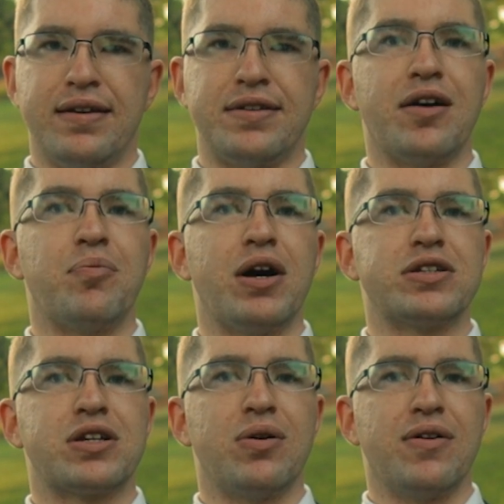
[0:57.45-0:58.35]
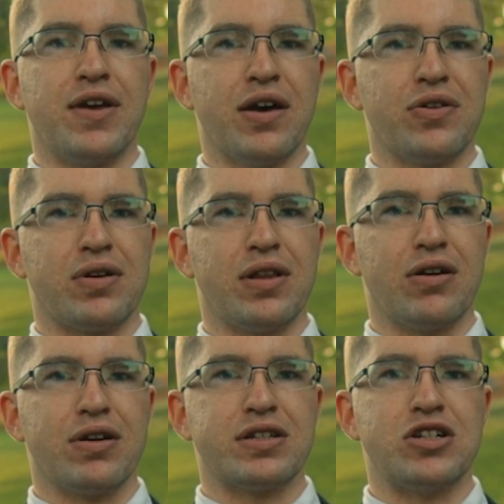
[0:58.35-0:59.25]
Don Bosco and the other
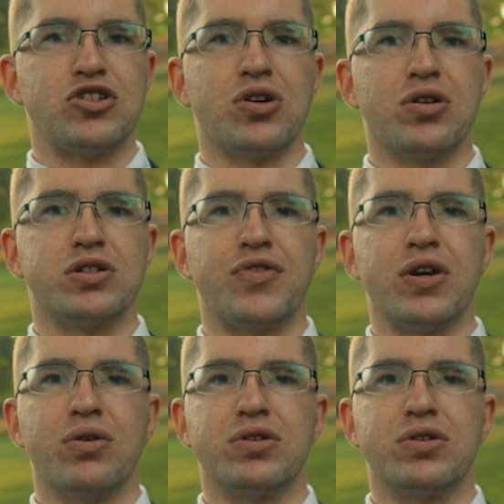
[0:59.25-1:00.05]
clerics in charge of the